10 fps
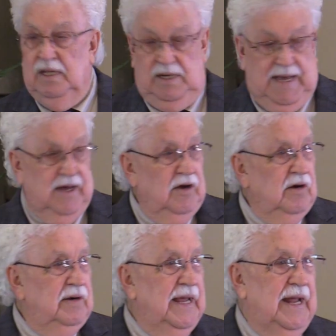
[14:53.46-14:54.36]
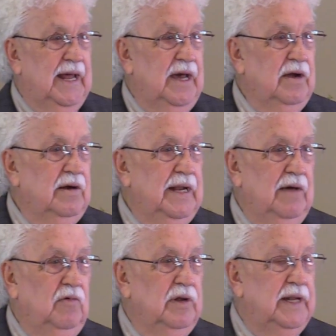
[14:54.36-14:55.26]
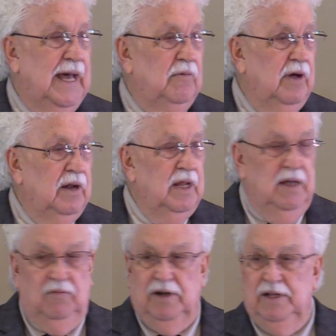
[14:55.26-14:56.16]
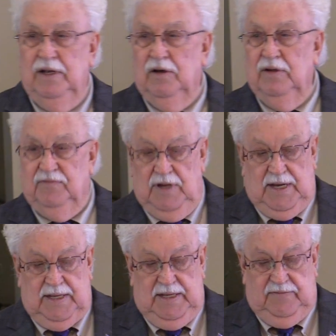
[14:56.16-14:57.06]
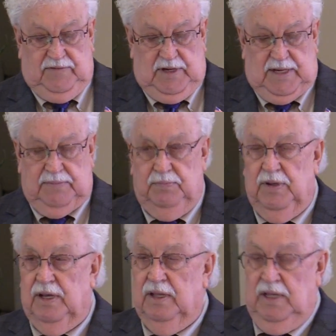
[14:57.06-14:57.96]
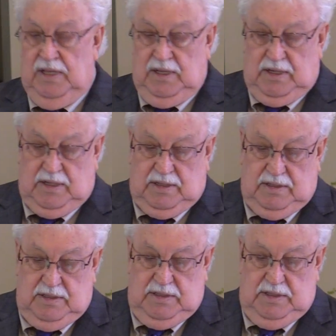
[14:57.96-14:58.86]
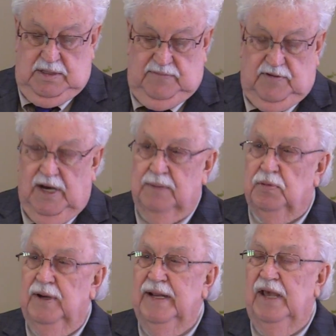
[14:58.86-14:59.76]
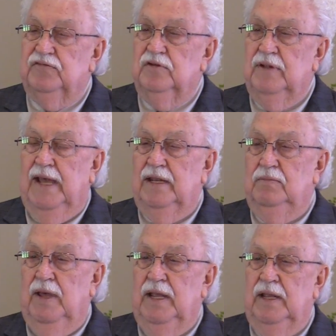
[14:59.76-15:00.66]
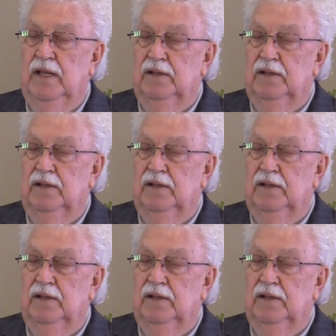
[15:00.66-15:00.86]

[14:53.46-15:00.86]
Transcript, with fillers: And I heard that. I heard that one time. Well, well, you know, if God, if God, uh, uh, if God predestinated me